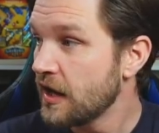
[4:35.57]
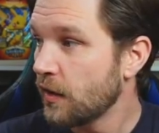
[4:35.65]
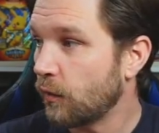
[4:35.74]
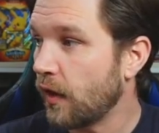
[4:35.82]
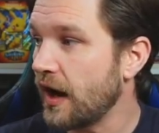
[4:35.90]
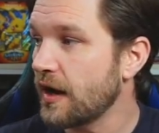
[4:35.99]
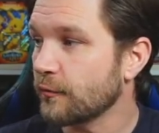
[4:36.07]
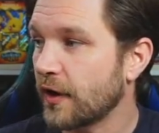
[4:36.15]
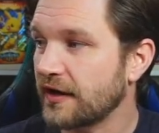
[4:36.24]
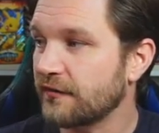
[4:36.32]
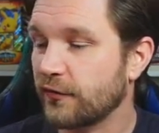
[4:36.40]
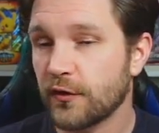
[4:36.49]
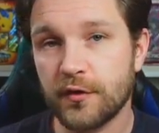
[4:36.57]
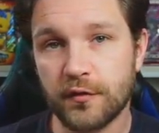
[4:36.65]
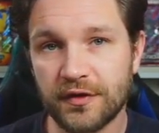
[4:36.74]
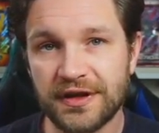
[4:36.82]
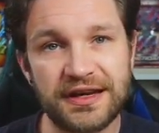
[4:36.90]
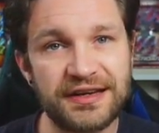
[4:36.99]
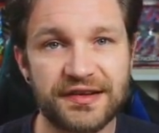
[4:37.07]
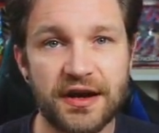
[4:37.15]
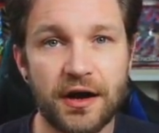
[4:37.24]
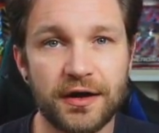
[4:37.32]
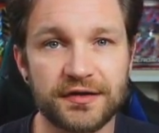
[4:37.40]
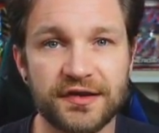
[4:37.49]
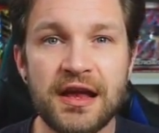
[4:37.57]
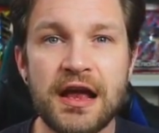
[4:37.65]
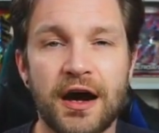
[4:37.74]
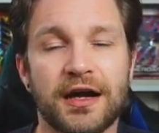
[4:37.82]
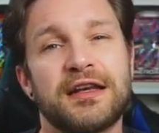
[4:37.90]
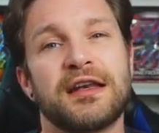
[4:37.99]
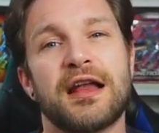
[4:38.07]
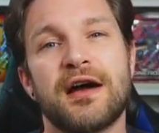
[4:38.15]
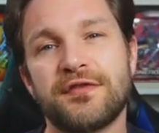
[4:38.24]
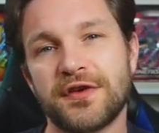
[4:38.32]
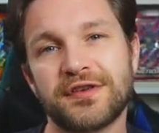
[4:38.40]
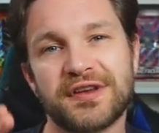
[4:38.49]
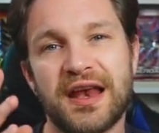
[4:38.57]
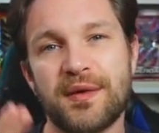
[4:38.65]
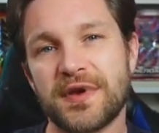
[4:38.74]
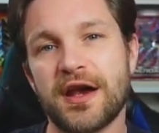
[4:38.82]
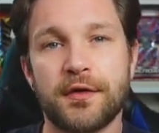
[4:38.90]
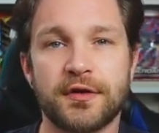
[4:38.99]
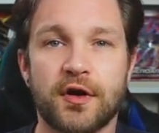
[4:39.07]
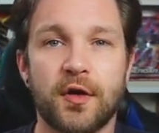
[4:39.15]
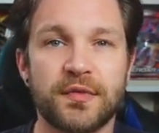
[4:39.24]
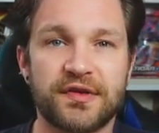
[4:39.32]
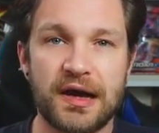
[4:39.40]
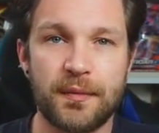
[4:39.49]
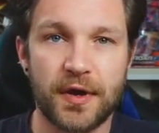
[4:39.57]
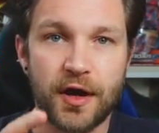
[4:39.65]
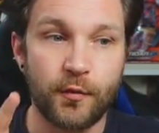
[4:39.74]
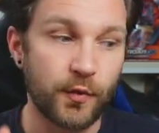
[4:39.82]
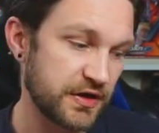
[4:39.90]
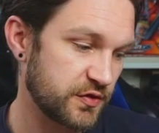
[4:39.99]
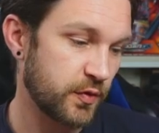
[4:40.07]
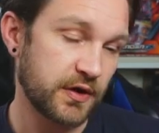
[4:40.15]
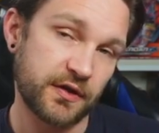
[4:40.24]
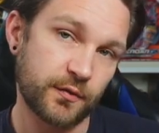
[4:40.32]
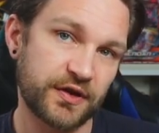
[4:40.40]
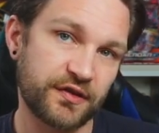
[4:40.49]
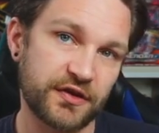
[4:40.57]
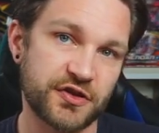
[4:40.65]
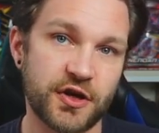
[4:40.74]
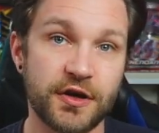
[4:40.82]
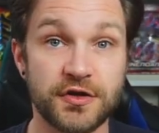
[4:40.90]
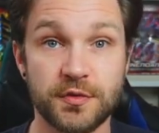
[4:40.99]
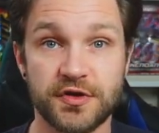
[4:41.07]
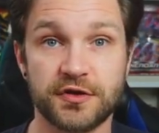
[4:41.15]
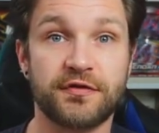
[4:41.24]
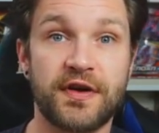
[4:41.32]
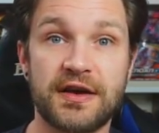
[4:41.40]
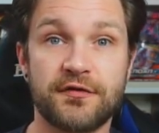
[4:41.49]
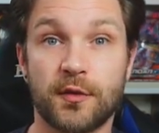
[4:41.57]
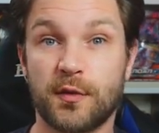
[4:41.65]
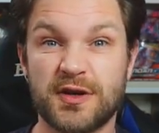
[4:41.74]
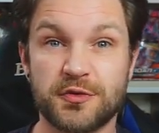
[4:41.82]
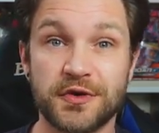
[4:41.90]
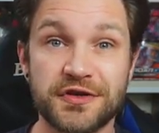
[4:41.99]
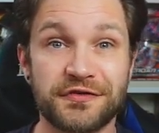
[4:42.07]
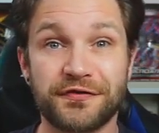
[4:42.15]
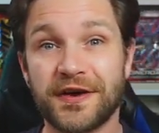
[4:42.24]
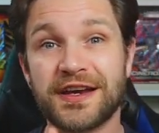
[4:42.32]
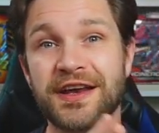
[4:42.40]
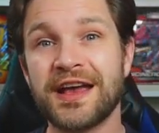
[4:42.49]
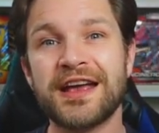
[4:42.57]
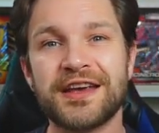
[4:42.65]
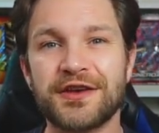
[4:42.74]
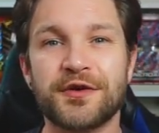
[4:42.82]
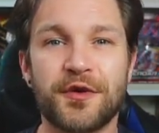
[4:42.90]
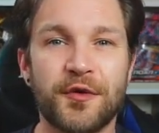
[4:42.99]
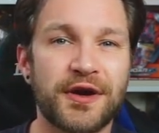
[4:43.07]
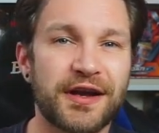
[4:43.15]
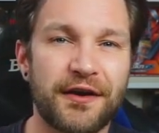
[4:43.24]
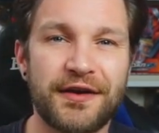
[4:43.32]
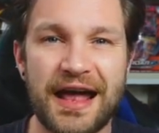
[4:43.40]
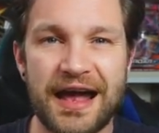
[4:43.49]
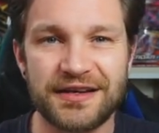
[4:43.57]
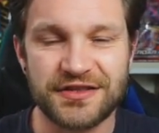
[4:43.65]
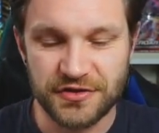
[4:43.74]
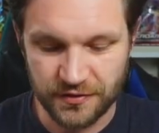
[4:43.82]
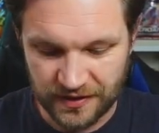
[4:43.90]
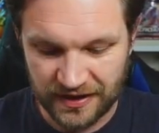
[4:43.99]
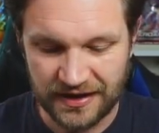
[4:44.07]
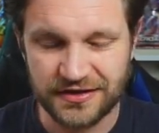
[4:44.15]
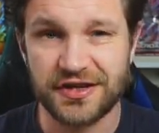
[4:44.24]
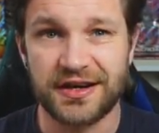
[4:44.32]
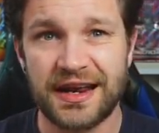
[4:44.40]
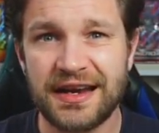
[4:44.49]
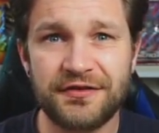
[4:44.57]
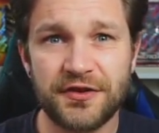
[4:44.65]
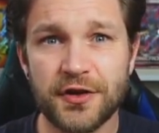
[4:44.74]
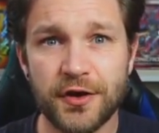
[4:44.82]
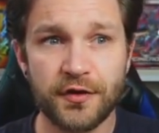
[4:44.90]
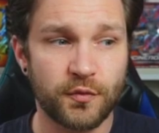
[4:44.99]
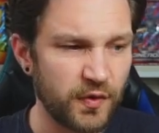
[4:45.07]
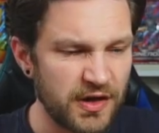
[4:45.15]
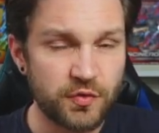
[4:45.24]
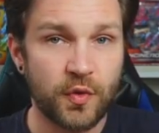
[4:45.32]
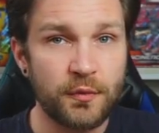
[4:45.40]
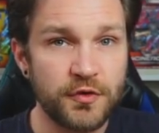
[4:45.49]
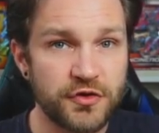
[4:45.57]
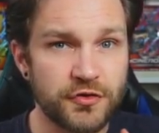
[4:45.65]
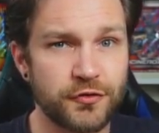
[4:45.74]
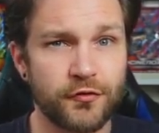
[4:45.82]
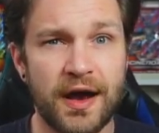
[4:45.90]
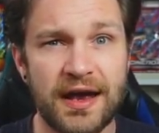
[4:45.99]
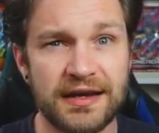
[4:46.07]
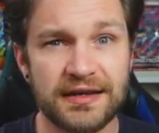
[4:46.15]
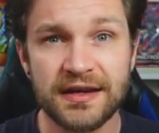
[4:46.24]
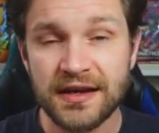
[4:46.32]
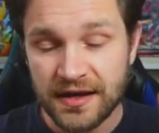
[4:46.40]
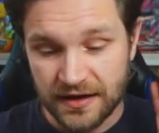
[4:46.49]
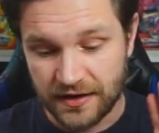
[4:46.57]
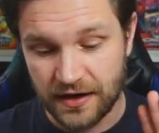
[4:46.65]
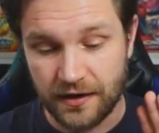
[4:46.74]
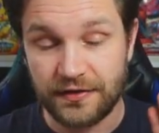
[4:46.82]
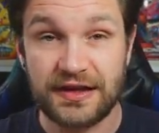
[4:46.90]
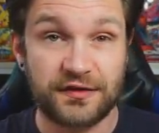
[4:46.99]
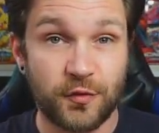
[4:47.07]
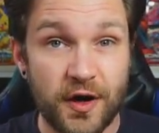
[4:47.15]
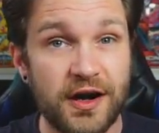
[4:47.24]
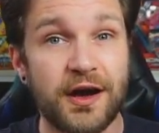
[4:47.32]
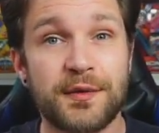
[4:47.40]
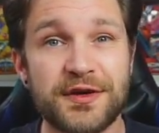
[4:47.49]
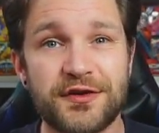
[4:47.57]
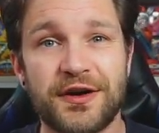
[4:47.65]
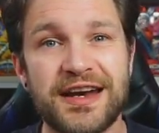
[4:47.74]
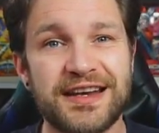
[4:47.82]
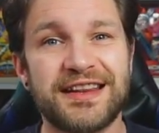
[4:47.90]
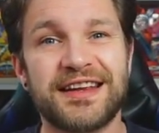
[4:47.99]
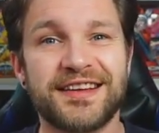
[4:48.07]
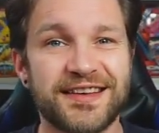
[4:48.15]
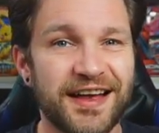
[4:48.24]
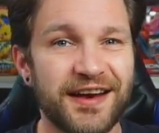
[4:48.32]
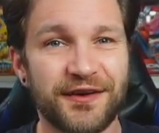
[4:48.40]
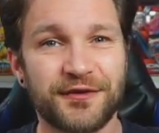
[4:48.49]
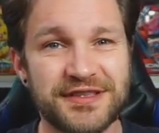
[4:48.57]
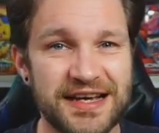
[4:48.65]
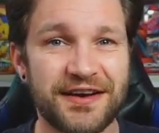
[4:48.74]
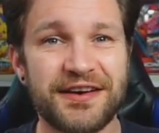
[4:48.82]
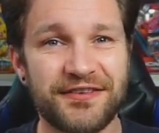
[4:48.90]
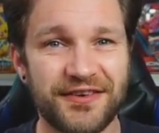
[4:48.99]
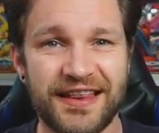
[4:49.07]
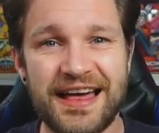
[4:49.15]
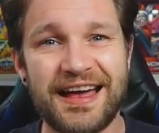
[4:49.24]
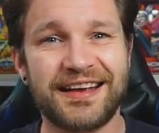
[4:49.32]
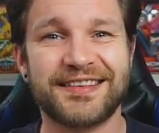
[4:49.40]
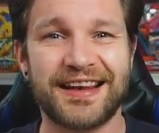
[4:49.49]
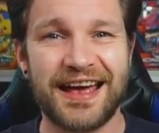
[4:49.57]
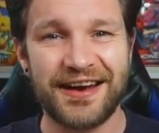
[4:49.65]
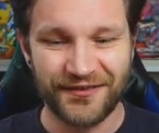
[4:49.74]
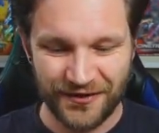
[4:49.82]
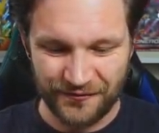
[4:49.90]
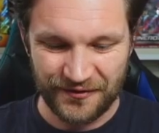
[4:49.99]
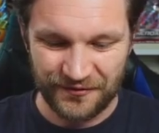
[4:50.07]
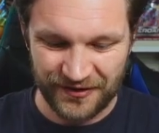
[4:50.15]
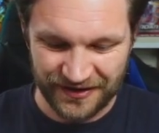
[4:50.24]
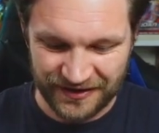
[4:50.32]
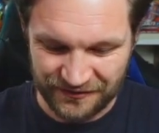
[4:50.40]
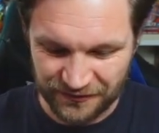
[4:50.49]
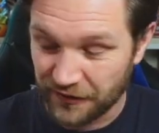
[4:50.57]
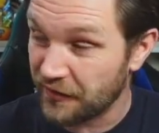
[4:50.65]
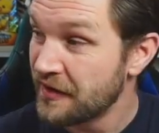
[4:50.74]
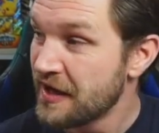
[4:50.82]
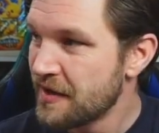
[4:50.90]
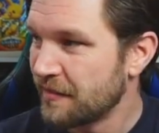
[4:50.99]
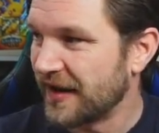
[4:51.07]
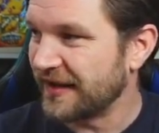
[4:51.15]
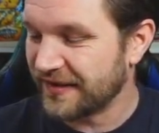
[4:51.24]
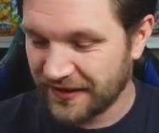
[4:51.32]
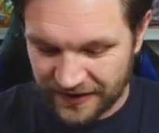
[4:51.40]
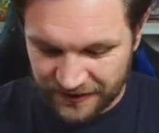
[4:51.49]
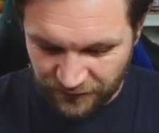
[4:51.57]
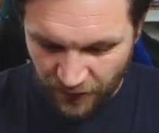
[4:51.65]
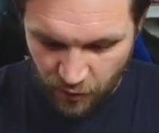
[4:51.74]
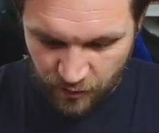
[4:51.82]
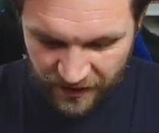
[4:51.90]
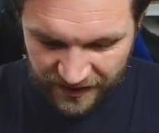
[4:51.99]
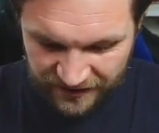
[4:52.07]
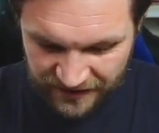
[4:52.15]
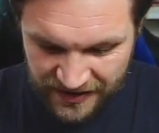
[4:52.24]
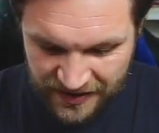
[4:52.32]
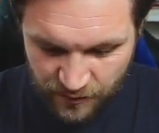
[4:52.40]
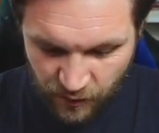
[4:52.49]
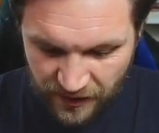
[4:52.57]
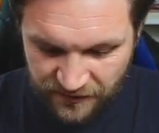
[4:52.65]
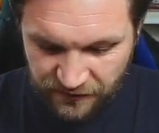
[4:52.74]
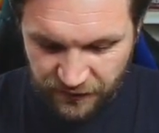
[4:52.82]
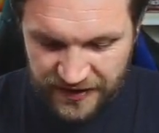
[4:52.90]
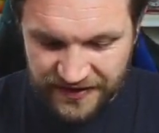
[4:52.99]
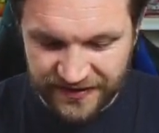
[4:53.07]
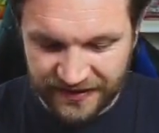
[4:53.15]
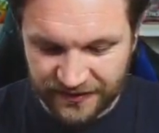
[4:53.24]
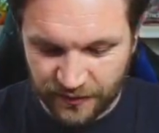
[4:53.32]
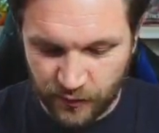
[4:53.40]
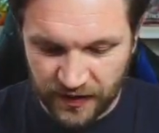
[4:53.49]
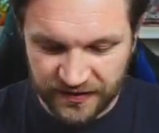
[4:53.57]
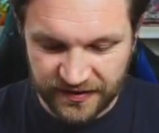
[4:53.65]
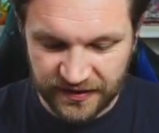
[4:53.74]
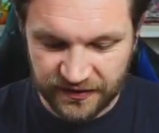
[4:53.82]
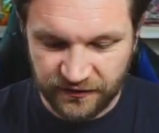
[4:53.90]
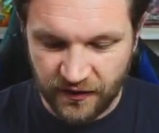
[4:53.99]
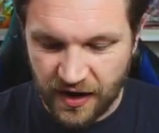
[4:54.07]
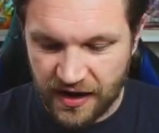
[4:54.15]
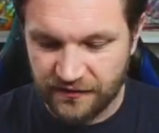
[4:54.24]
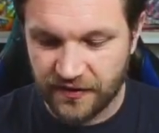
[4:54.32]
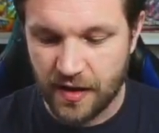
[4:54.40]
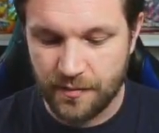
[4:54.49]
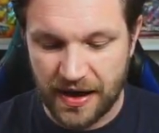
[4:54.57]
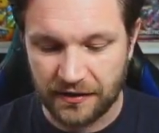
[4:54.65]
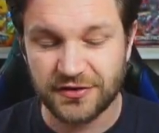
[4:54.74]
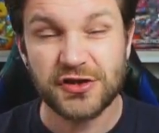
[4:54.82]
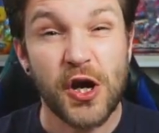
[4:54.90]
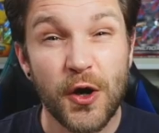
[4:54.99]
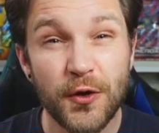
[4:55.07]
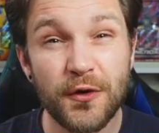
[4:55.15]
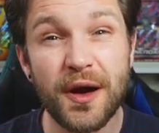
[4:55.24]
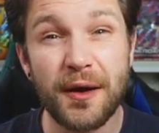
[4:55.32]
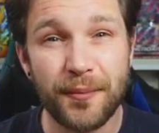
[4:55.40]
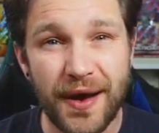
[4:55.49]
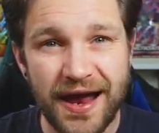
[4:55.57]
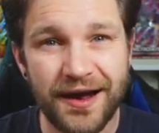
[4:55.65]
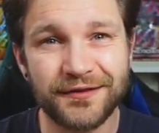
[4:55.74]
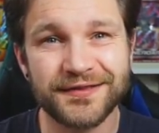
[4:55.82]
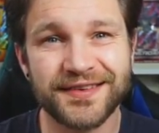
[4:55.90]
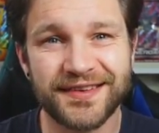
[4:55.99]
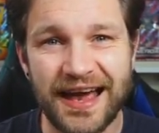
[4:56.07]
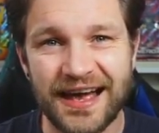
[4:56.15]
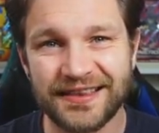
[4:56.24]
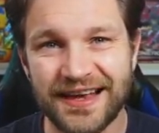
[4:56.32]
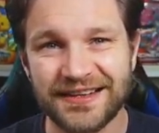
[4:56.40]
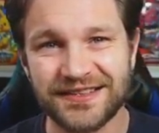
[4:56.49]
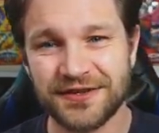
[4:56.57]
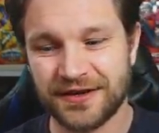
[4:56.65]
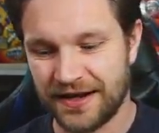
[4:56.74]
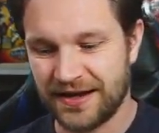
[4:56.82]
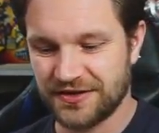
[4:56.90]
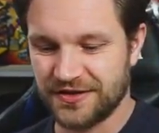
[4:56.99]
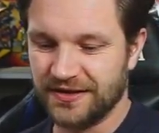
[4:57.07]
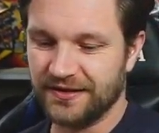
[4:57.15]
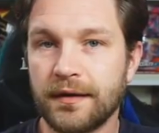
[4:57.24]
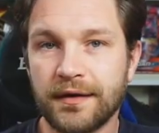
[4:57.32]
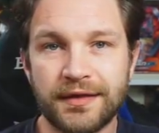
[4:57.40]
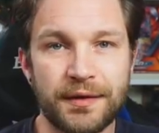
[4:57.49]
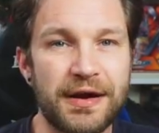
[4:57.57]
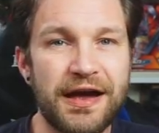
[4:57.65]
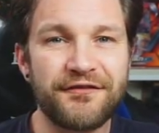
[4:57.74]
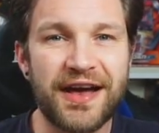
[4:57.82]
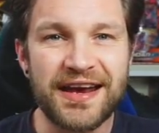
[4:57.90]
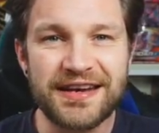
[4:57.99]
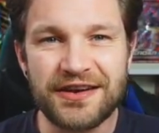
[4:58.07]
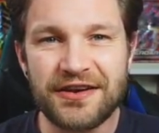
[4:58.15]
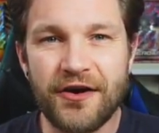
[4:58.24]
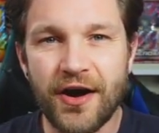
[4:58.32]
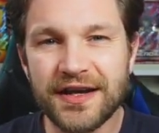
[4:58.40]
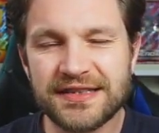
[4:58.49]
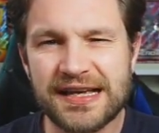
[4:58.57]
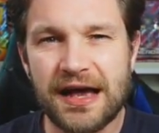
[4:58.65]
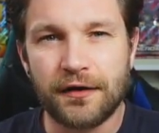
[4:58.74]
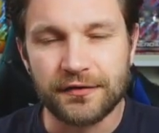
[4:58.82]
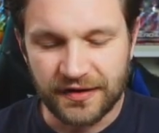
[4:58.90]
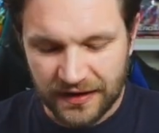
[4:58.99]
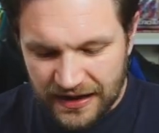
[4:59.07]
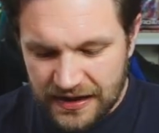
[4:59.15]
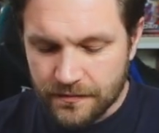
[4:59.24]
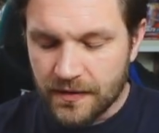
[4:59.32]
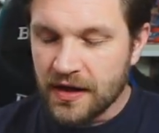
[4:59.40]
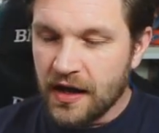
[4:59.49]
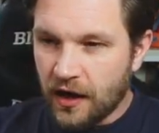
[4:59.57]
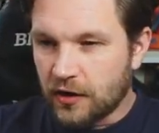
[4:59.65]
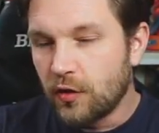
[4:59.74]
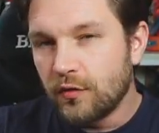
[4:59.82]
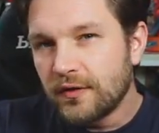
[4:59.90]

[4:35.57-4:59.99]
Why I'm running through all of these cards, I'd love you to let me know in the comments down below which one of the ones I showed you was your favourite, which one do you think you're going to go and add to your collection, and if you could, which one would you grade? You know, there's one I would grade in this, and I will tell you what that is later on when we're looking through. But let's look at this bowl picks. 136 of 165, about £2 to add that to your collection. Then we have have a Ninetales, and I call